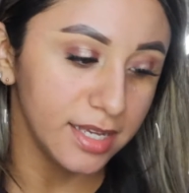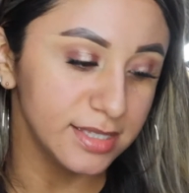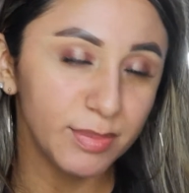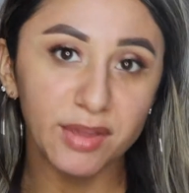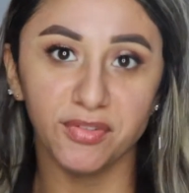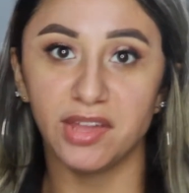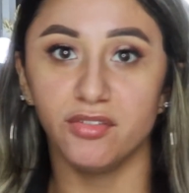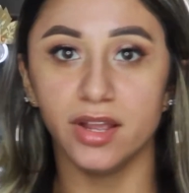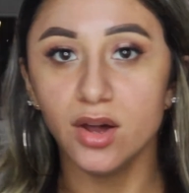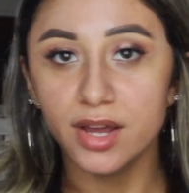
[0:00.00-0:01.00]
my
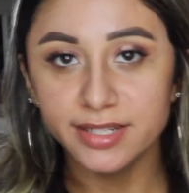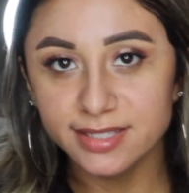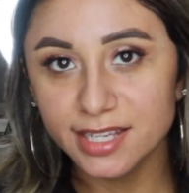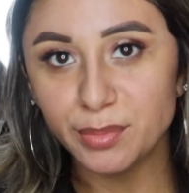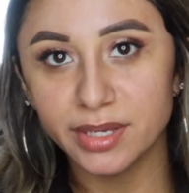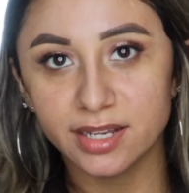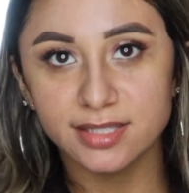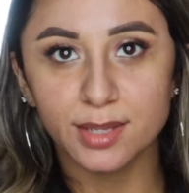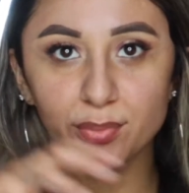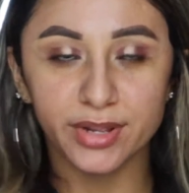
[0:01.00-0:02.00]
favorite, honestly,
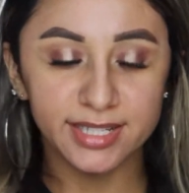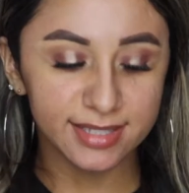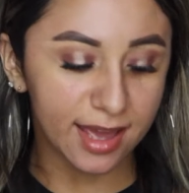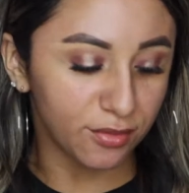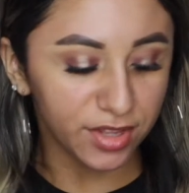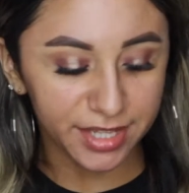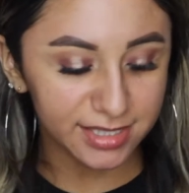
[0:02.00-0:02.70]
because it brings everything